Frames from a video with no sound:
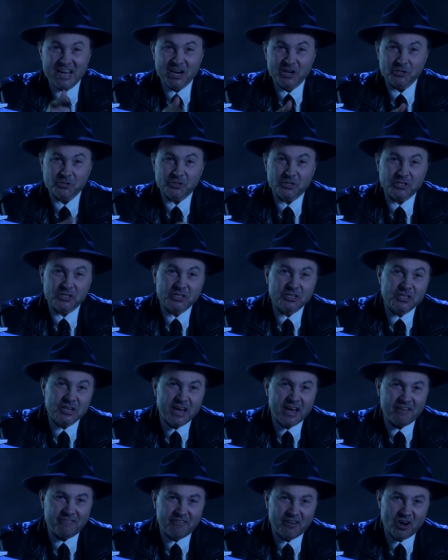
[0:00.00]
Here's the
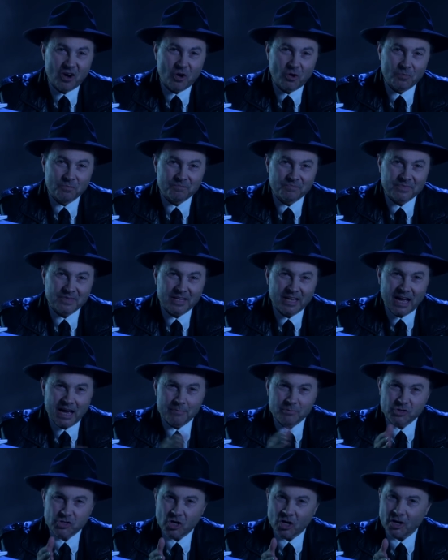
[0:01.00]
CFO. I'm
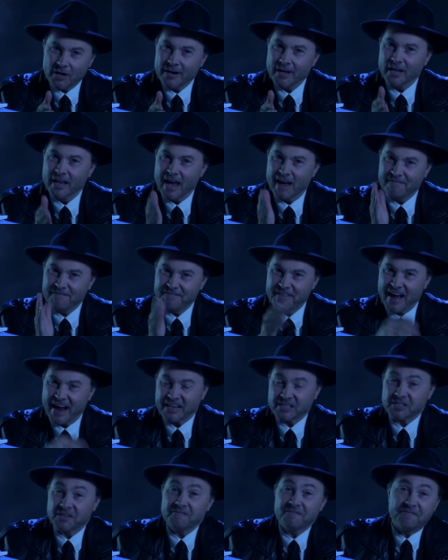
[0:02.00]
sure he'll have
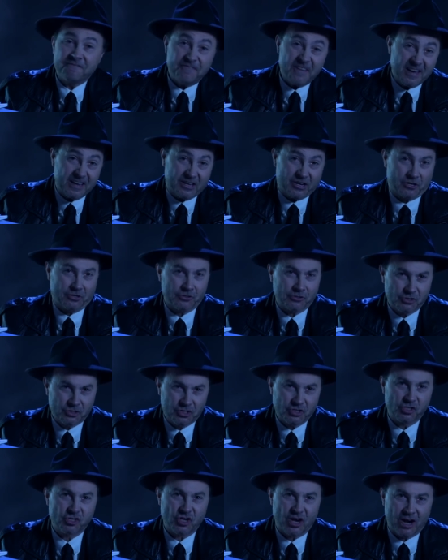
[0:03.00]
facts and figures
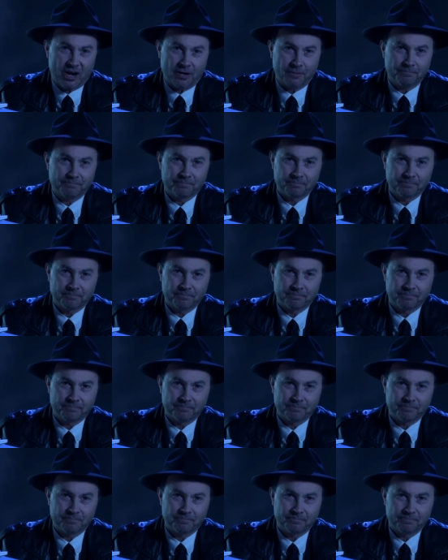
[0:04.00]
to share.